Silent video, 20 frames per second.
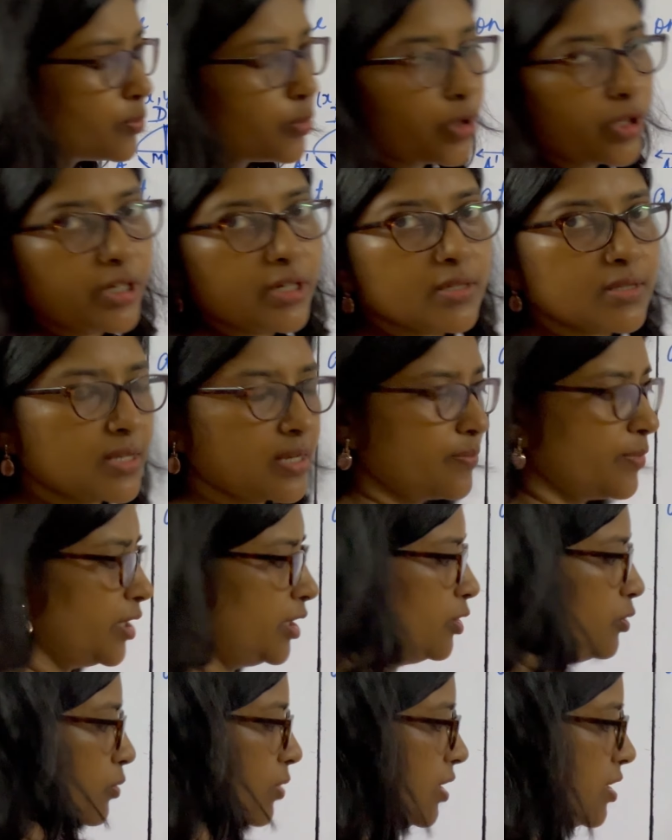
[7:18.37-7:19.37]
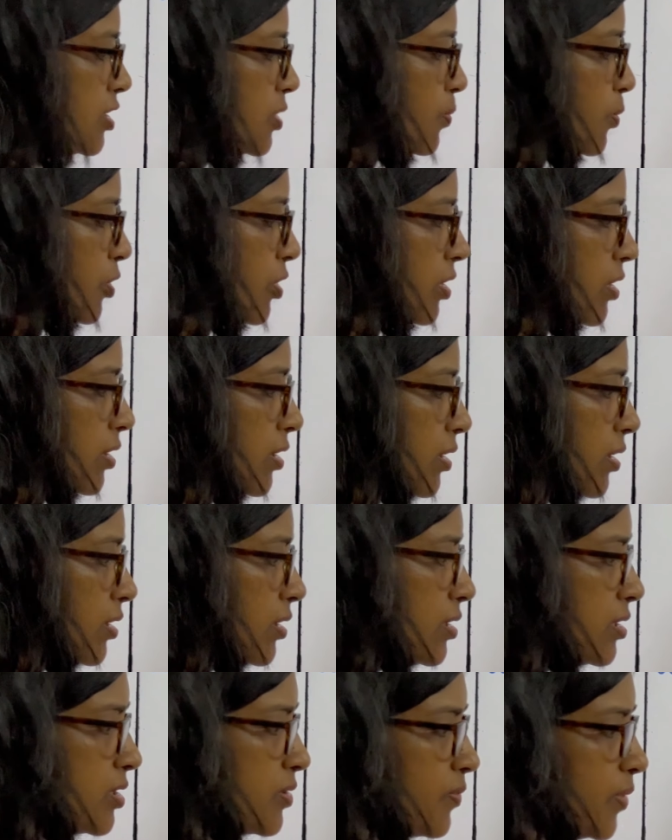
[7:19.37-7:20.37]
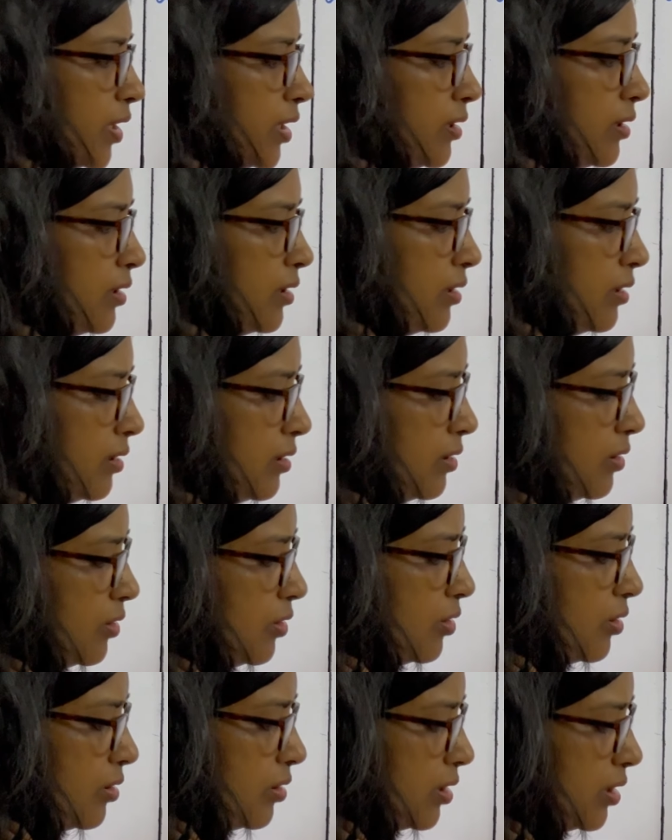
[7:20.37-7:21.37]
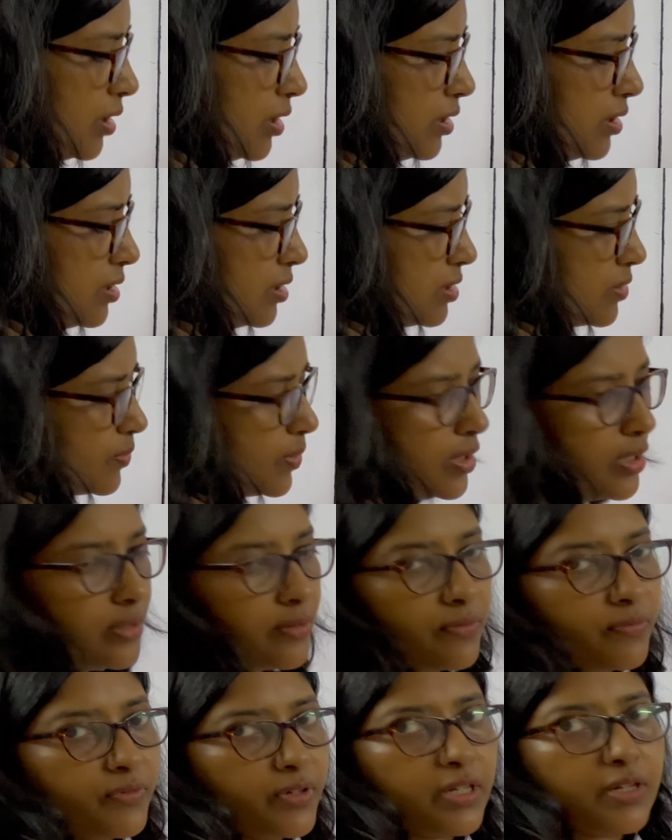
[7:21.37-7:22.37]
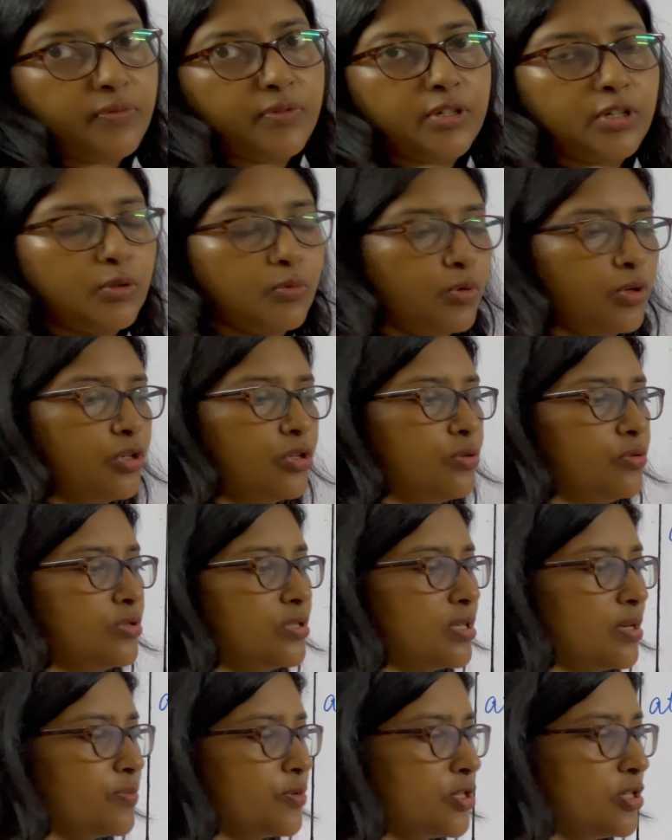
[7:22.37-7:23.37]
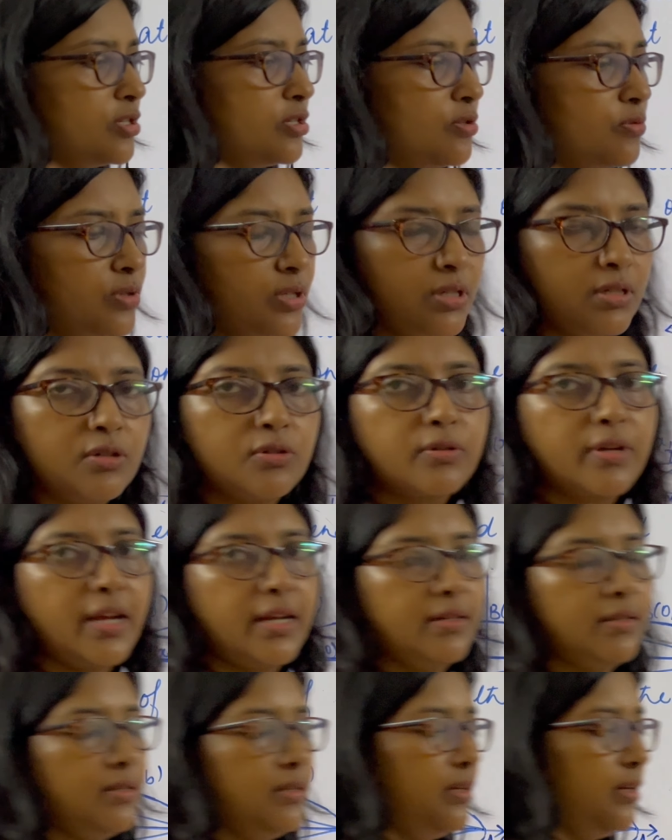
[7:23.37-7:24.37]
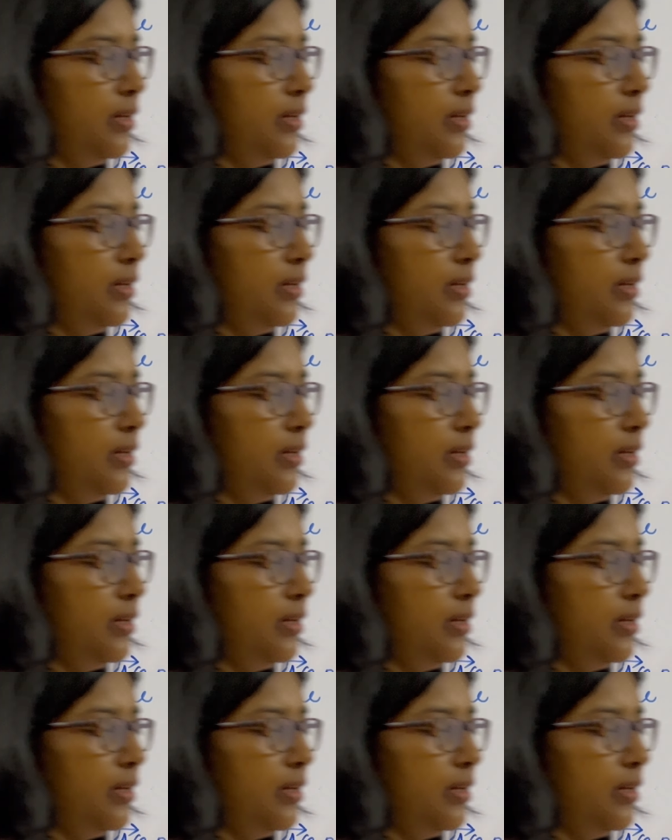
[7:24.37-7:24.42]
point is a by 2. Let's put it in this one or in this one, wherever you want to substitute it to get the